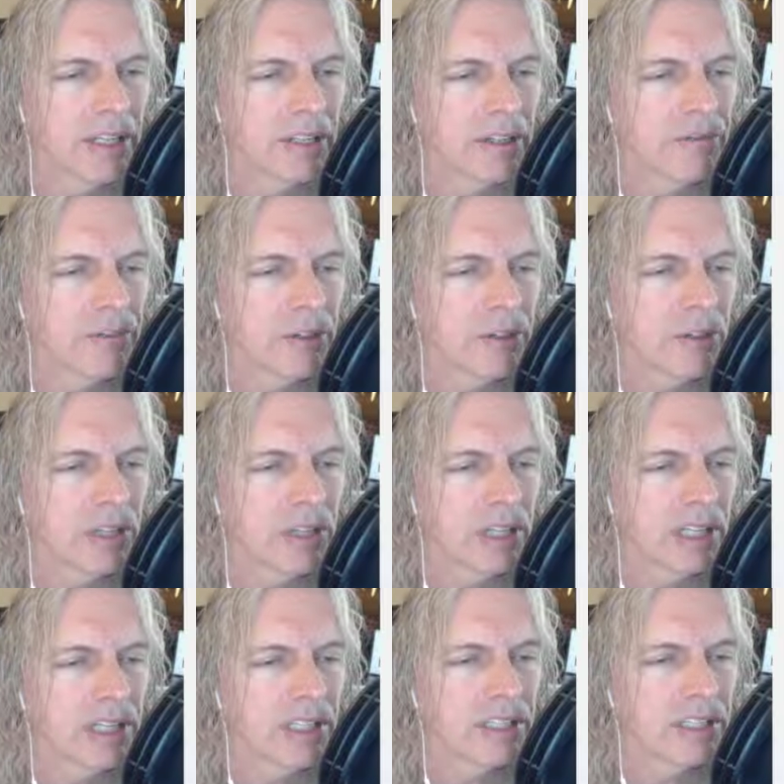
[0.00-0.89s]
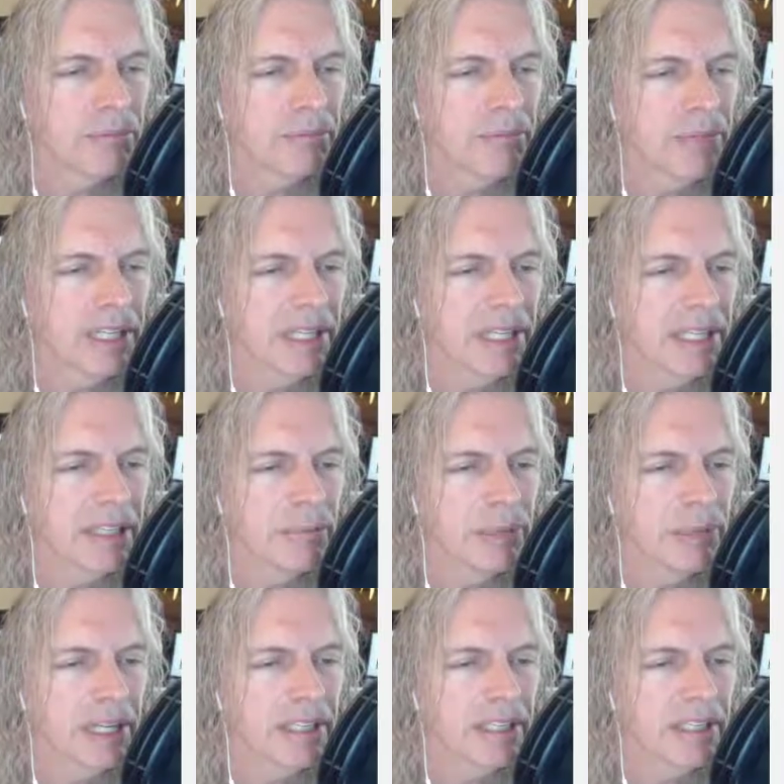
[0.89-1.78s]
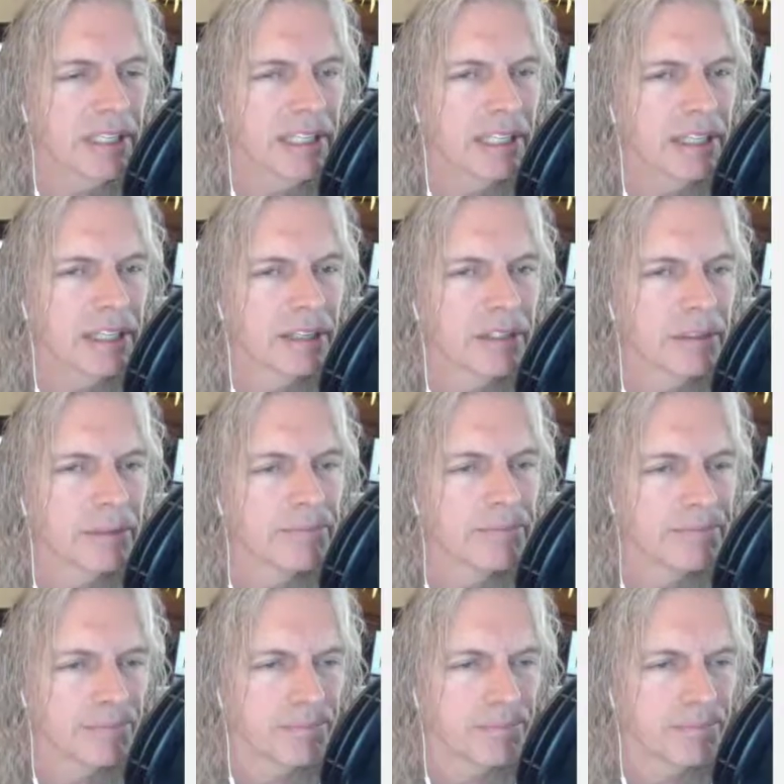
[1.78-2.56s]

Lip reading: If you click on this media button here,